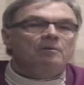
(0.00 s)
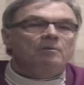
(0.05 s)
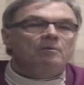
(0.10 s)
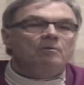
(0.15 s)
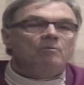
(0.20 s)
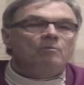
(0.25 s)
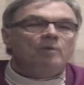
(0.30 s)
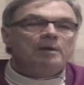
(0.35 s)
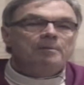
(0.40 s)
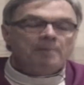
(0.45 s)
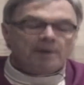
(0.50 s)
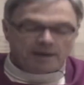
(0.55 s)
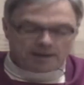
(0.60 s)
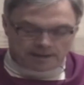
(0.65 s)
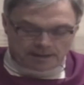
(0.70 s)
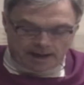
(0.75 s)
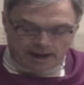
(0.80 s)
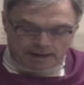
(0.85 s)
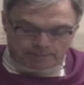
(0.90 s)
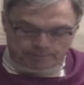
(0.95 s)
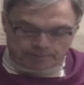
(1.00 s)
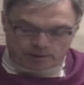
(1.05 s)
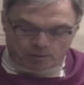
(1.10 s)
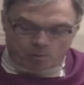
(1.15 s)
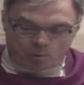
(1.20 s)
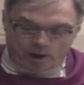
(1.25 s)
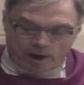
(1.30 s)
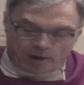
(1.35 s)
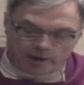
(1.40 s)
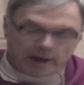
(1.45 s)
We might not be
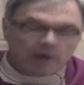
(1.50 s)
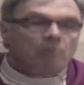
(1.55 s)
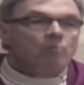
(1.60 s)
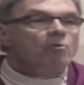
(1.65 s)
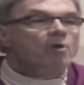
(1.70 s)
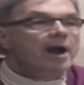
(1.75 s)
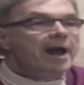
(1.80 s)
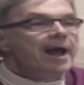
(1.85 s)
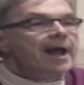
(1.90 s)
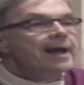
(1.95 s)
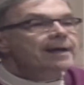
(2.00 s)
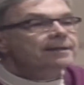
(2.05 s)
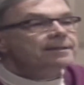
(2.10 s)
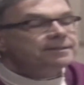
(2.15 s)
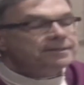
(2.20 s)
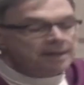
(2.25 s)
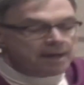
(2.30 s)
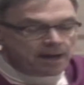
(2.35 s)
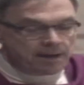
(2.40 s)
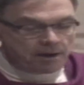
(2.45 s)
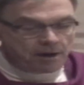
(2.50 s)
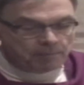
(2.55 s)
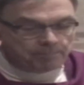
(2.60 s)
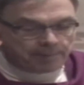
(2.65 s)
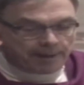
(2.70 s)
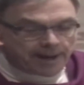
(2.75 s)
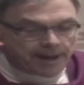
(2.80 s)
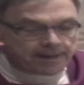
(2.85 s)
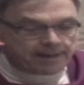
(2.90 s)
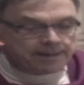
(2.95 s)
wearing rags on our
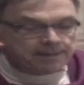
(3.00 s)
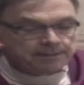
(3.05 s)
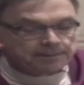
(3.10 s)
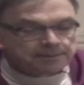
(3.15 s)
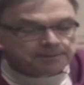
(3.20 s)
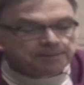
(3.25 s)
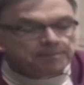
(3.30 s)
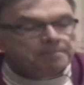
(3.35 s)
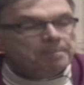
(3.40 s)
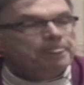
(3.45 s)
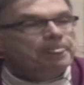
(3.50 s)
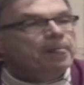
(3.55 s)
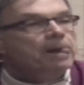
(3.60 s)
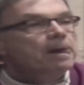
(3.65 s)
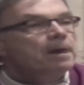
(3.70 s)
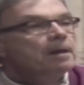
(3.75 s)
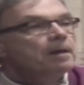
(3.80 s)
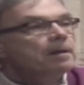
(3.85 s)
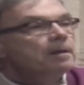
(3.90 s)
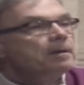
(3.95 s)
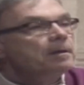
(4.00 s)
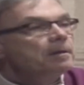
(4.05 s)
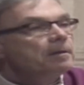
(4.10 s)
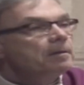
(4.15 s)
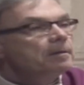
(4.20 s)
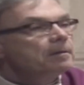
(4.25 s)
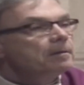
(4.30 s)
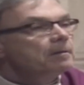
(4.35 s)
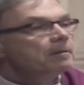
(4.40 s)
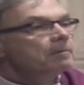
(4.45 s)
bodies,
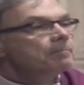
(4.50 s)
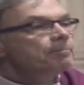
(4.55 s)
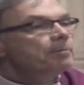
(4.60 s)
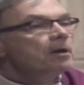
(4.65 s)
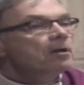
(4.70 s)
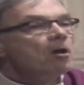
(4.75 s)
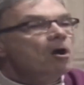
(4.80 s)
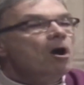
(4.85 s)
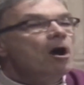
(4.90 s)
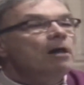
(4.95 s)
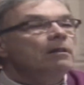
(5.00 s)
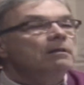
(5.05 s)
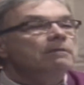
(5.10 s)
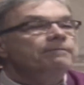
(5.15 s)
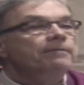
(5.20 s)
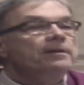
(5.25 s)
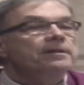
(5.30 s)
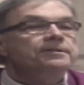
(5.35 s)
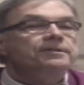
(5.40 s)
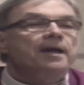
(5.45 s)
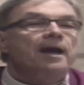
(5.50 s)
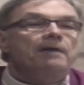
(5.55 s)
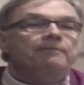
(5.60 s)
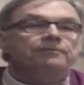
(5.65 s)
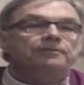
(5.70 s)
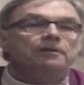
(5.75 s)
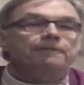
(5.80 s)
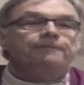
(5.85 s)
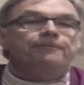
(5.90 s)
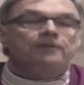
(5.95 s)
but all of us
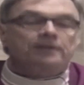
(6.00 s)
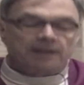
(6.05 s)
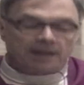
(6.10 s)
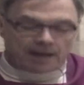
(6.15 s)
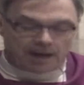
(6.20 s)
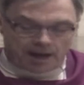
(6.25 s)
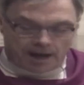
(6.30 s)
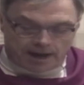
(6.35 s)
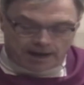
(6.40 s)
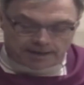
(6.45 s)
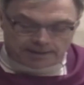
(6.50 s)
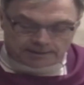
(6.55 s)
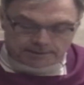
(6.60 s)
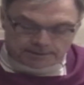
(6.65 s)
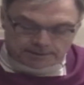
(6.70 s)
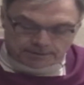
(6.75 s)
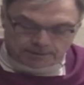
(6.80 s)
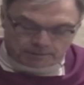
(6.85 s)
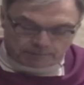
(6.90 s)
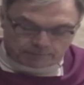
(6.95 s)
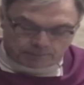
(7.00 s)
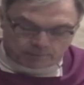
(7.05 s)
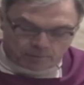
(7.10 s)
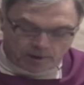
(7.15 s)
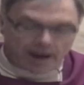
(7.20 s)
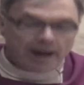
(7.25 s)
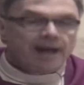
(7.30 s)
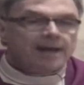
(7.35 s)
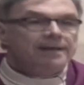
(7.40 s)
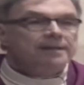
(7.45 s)
have different kinds of
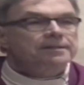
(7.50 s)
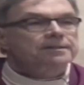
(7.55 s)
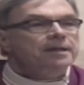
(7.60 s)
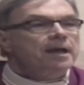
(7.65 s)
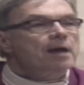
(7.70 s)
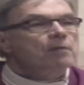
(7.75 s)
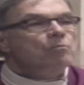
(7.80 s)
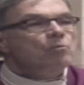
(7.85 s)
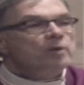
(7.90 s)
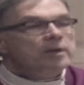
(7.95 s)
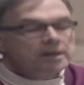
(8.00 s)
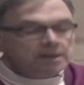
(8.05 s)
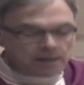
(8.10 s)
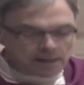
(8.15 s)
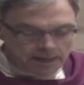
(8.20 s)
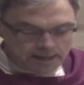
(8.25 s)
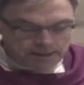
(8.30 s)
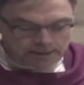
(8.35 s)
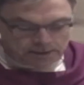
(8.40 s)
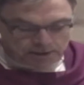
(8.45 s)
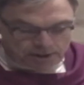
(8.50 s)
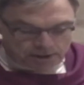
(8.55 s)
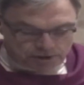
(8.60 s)
rags that we need to